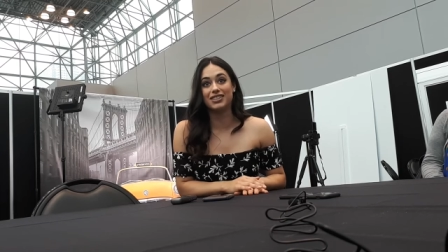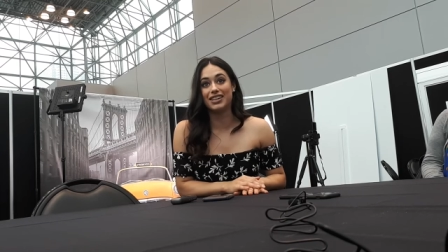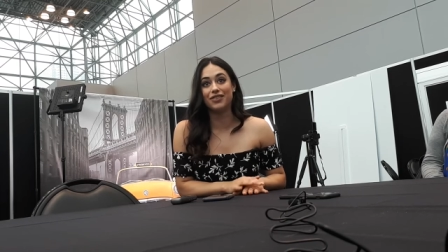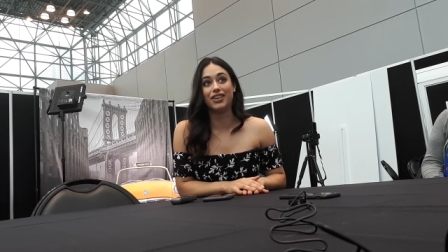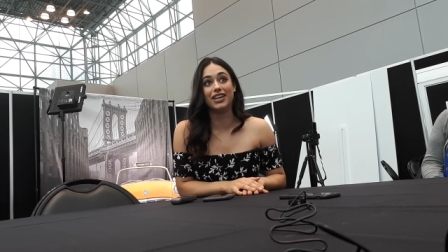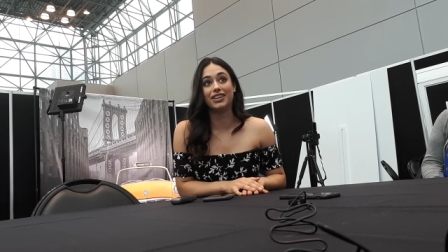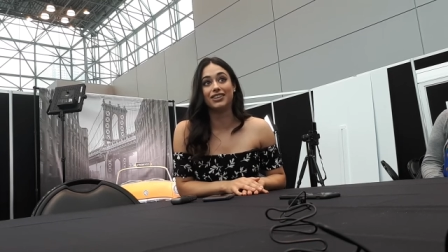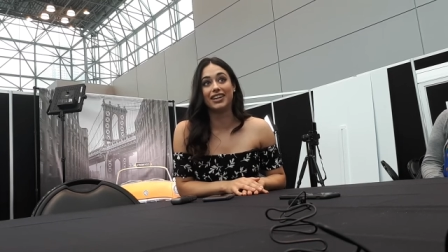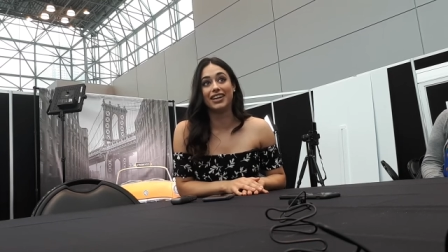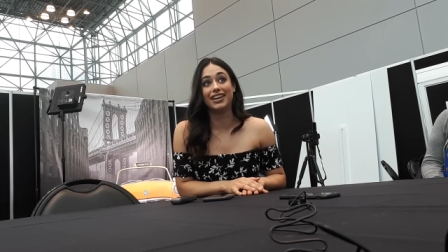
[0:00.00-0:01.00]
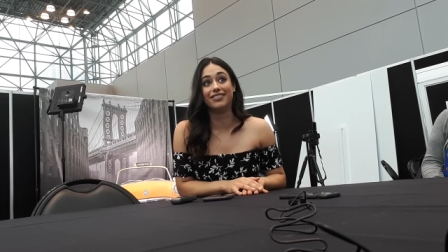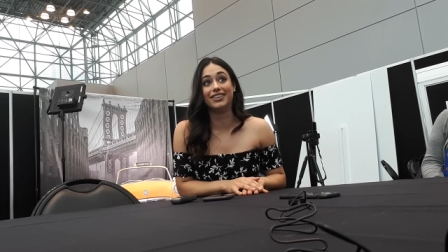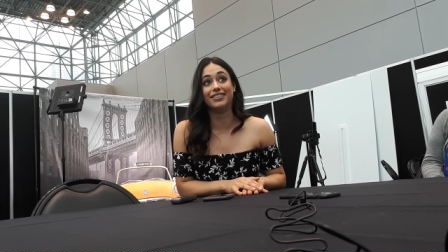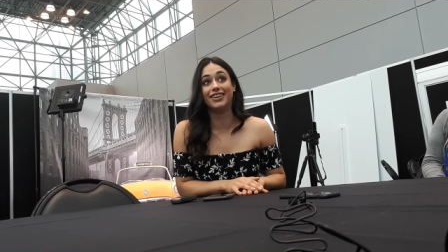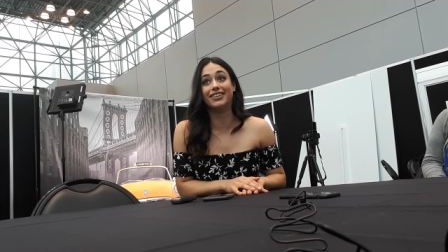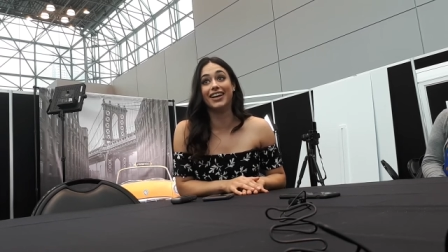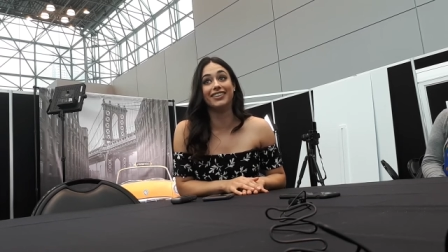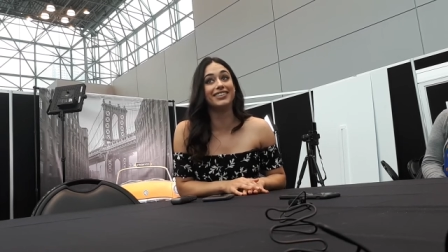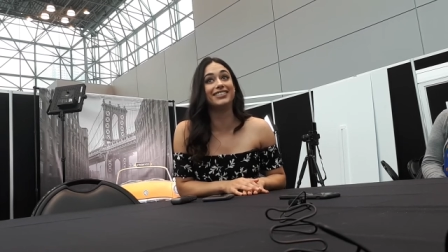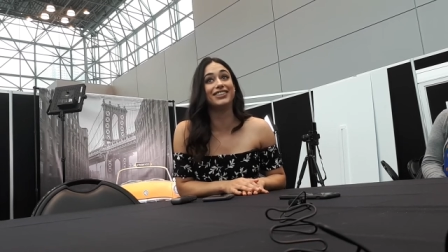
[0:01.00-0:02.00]
and I'm like, okay, hold on,
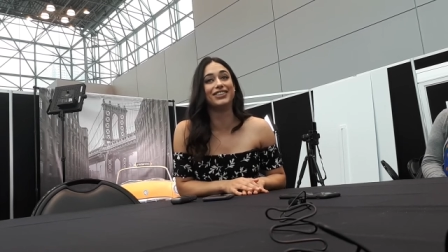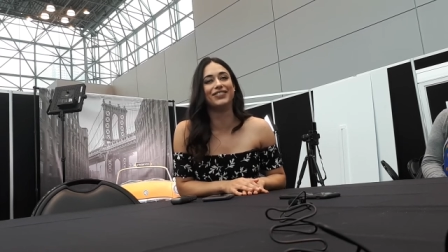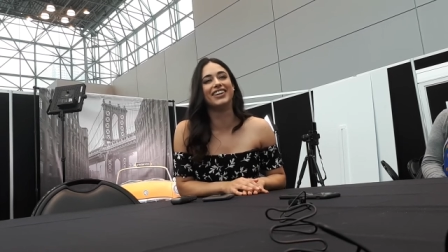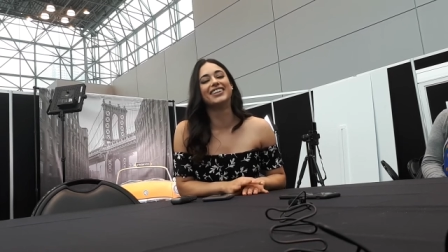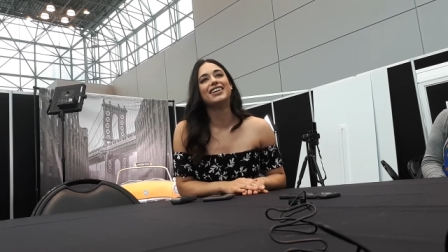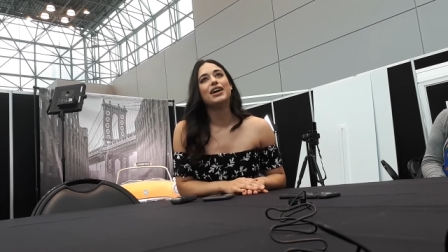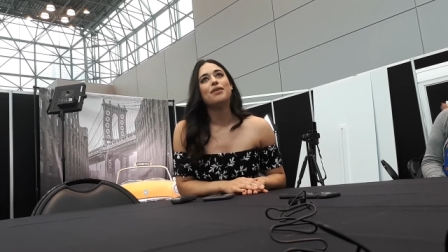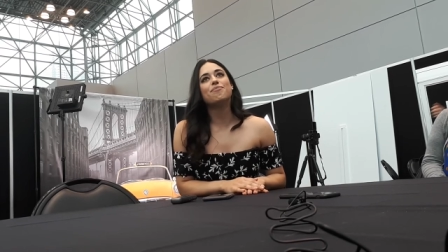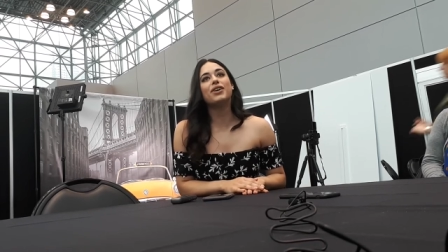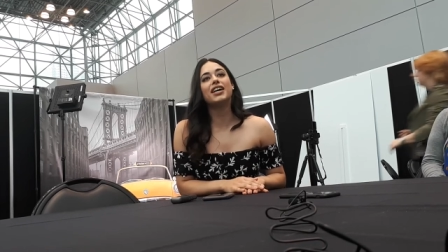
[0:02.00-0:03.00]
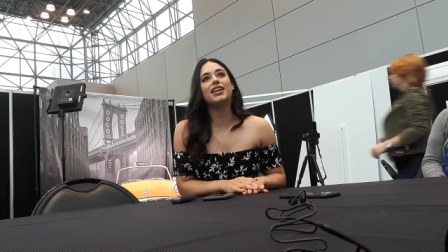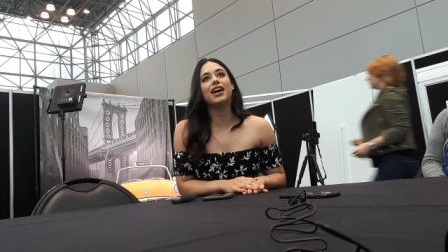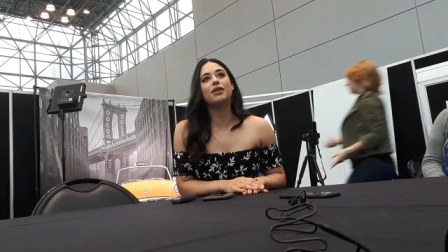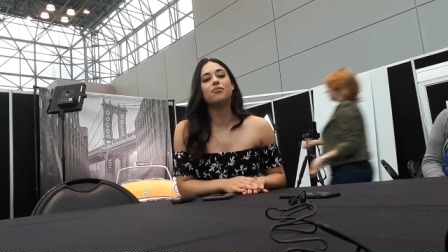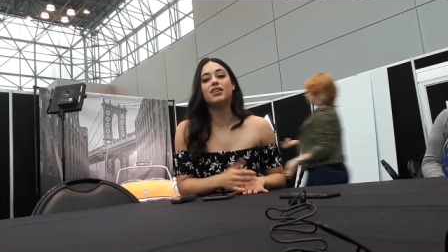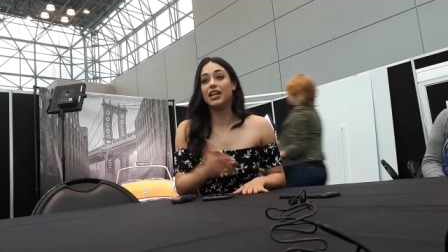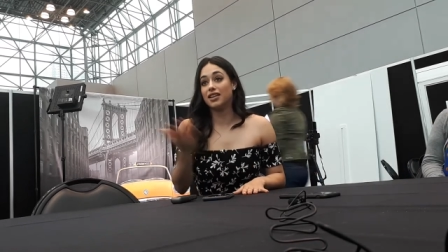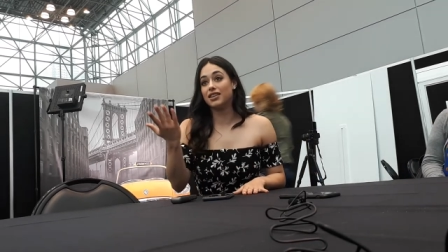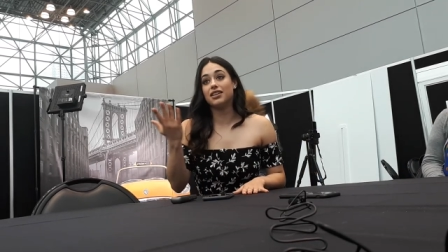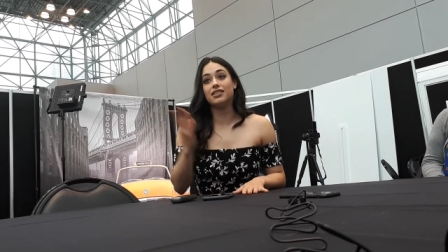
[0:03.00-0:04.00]
this is new to me. But
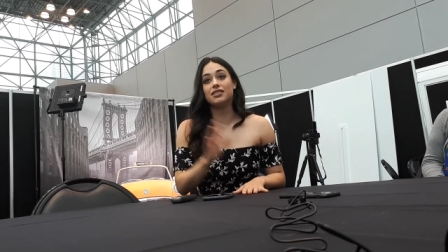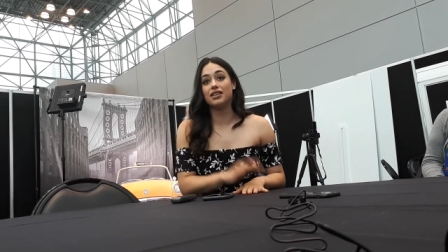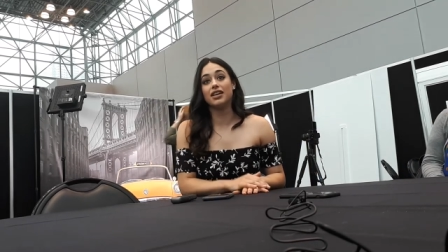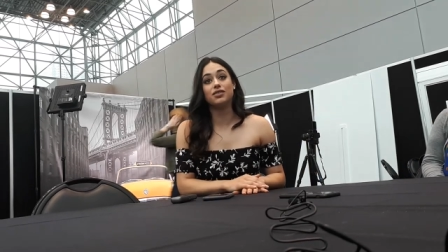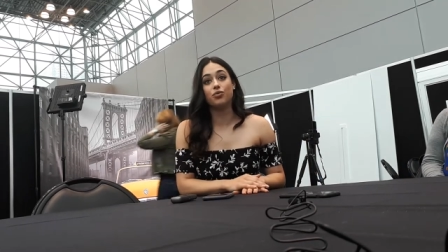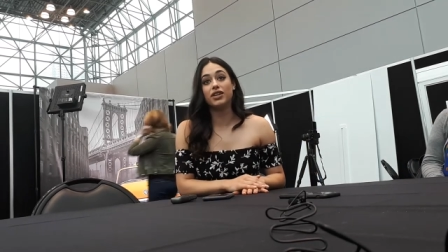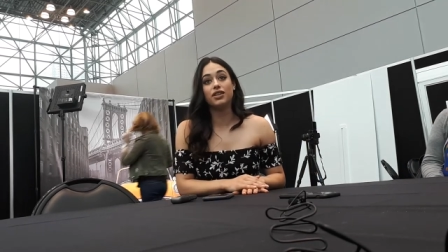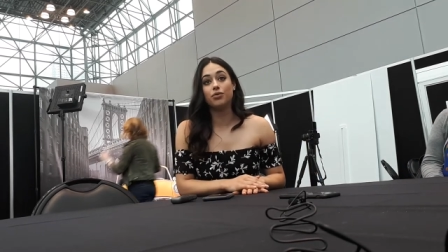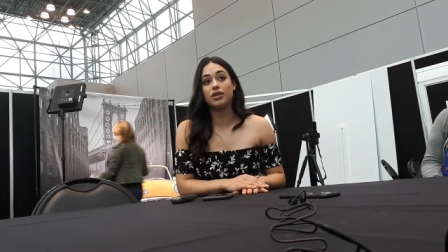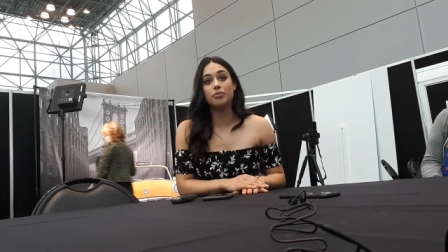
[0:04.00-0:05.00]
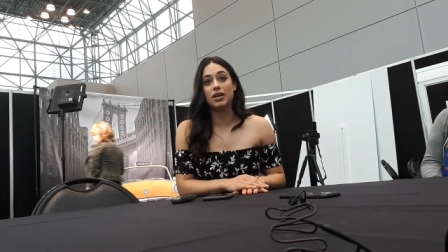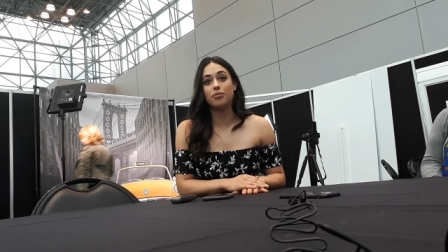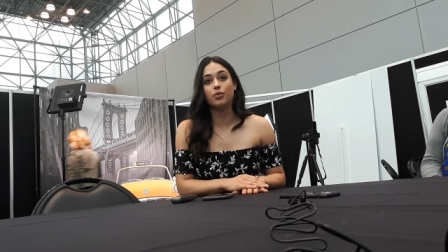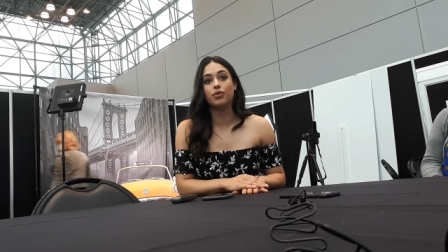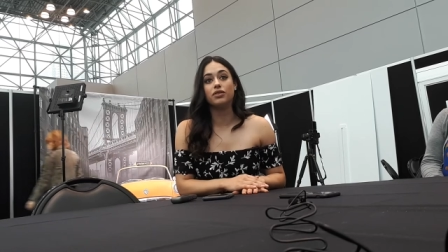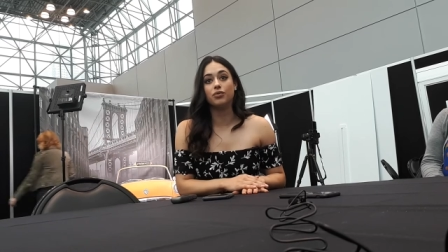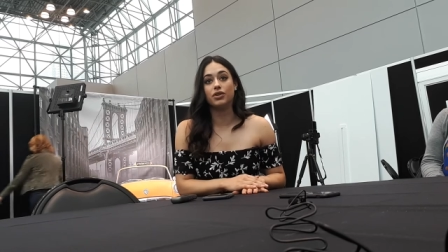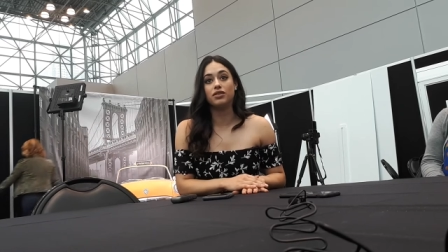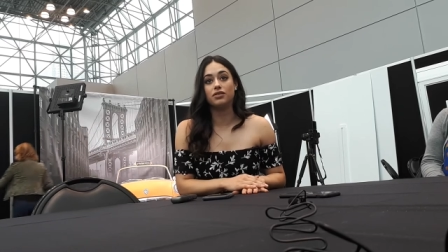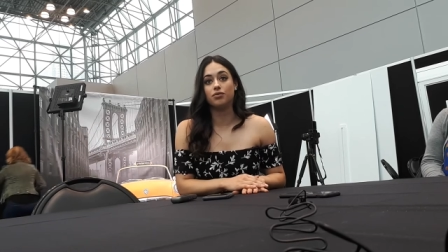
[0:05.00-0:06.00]
Nathan is right there with me. I mean,
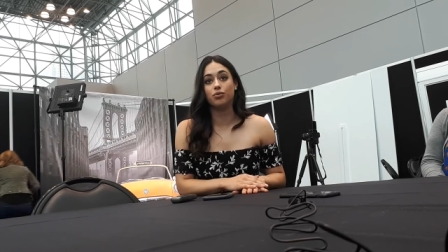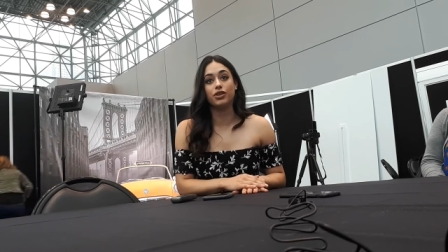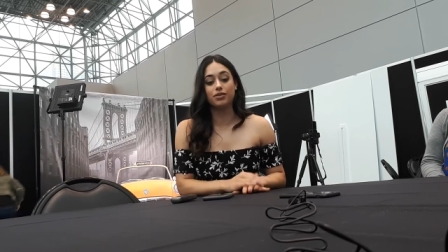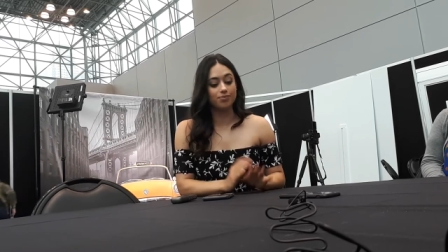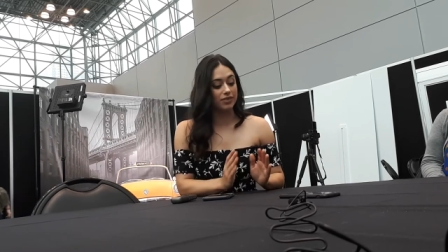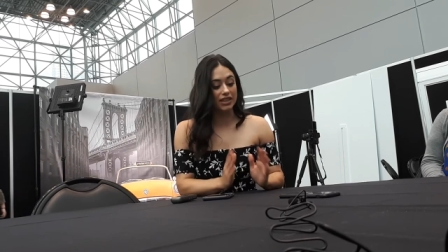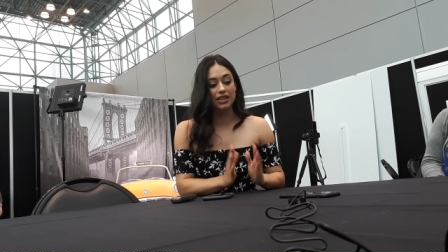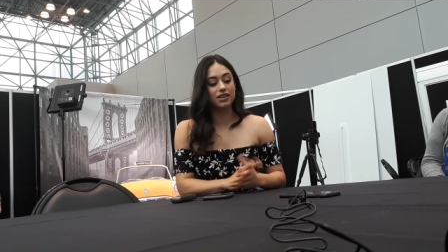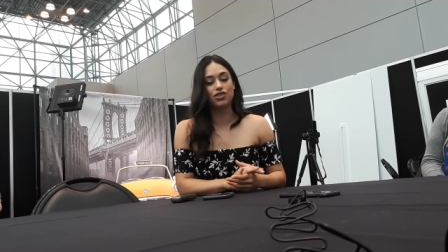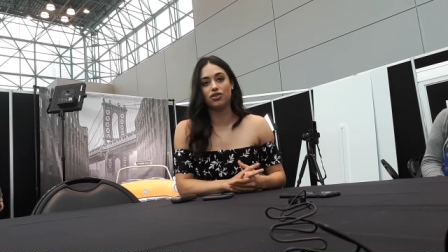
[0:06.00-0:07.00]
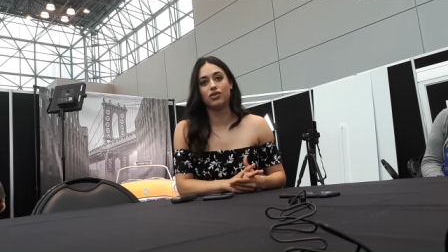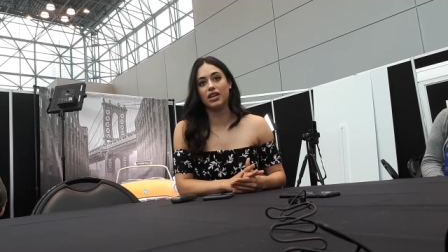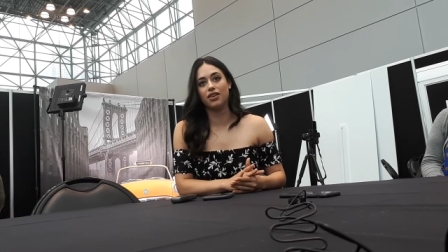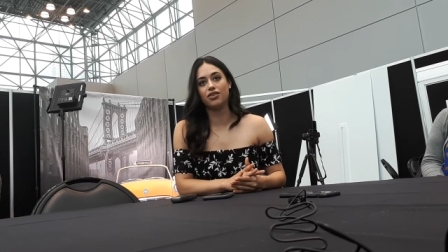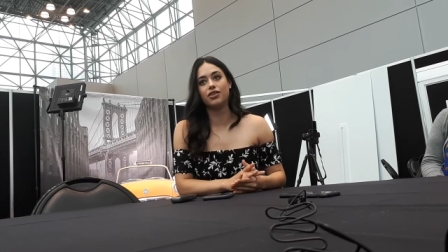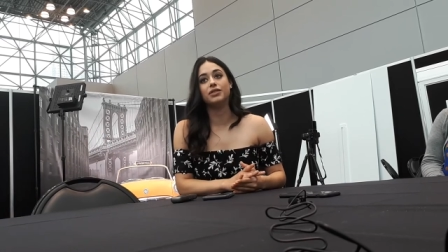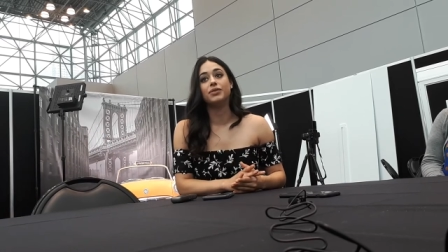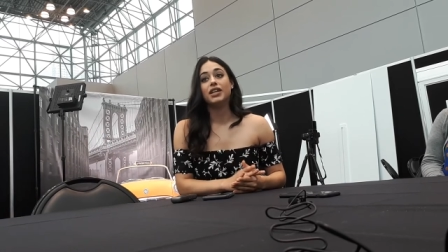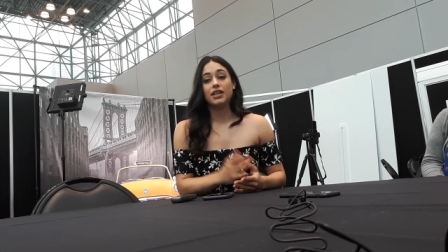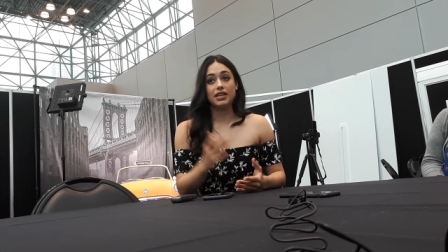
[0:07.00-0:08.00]
we're leading the show together, and
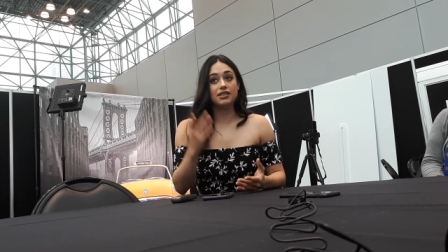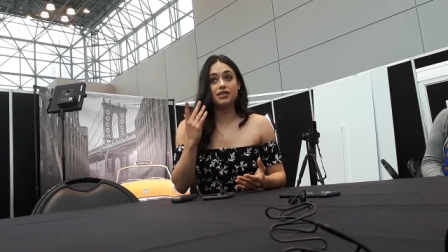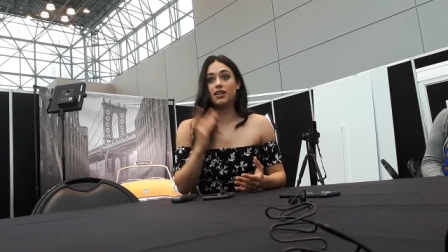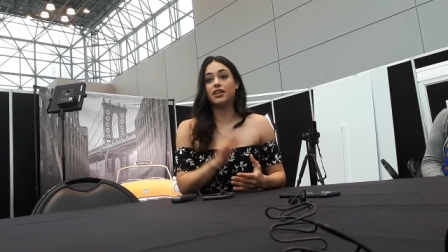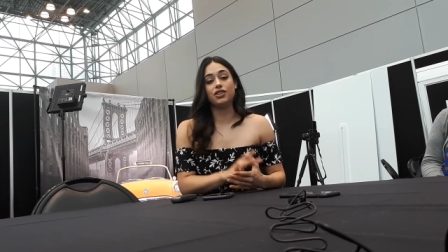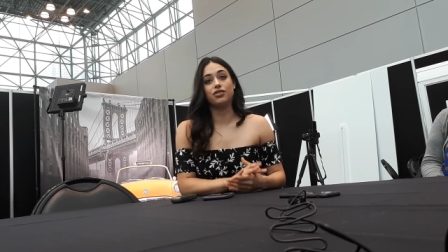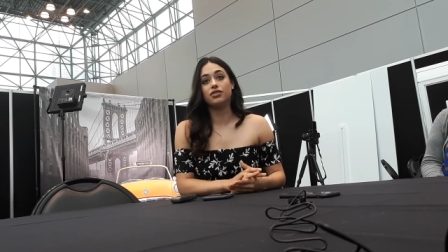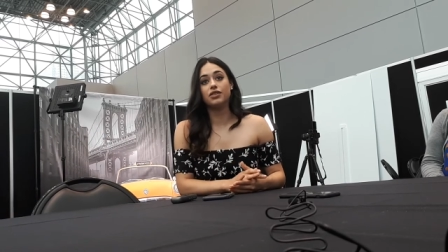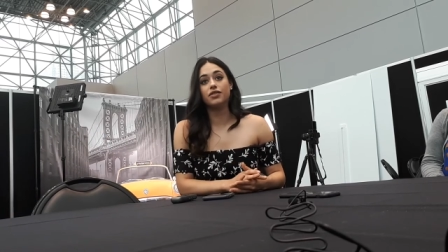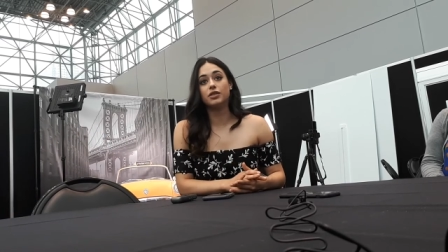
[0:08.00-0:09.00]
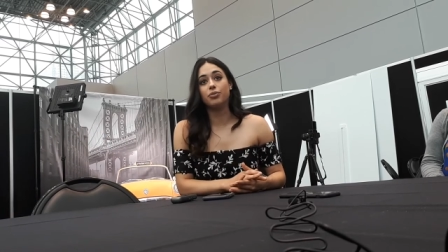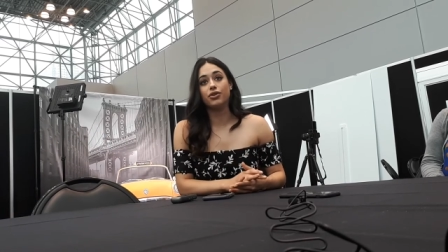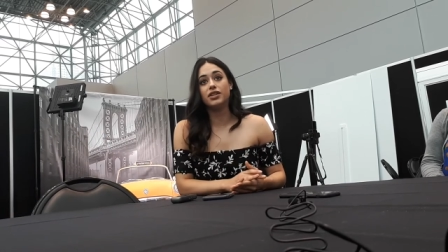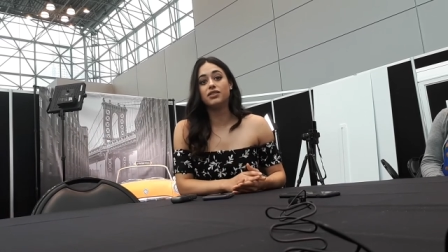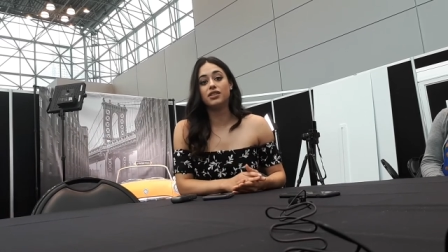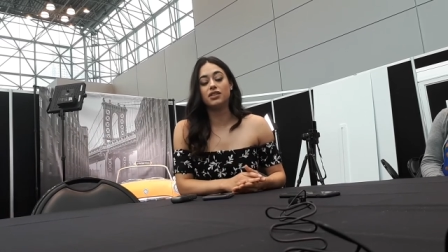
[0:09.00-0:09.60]
he's got years of experience, and